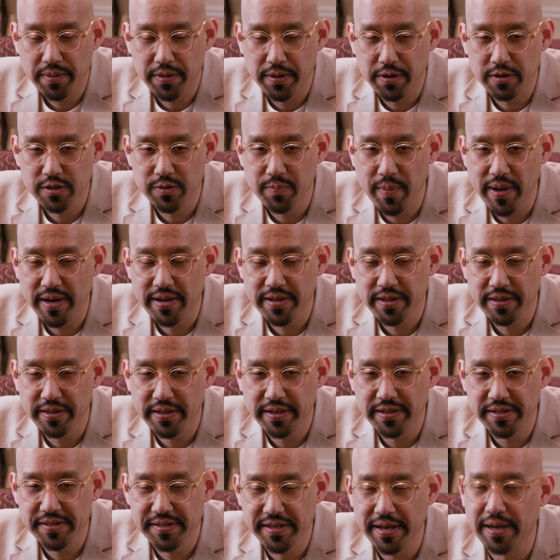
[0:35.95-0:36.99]
There's many
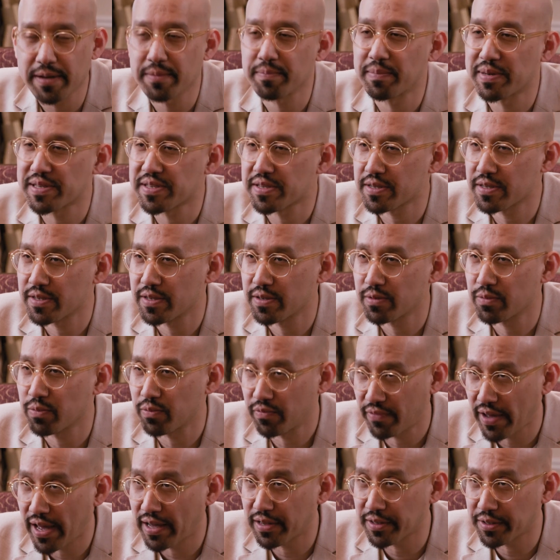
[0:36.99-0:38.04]
things that businesses
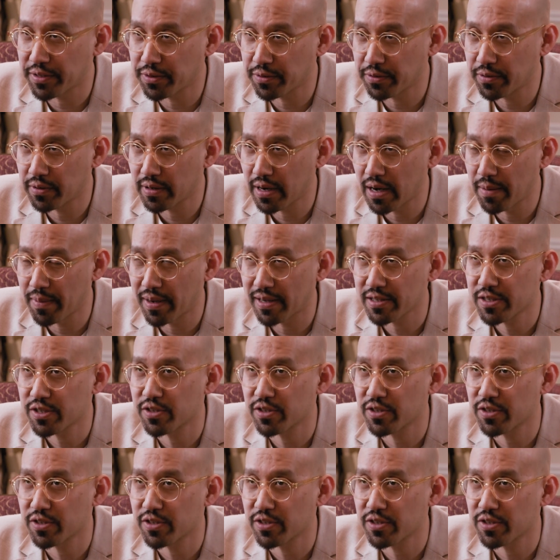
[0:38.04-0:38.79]
value about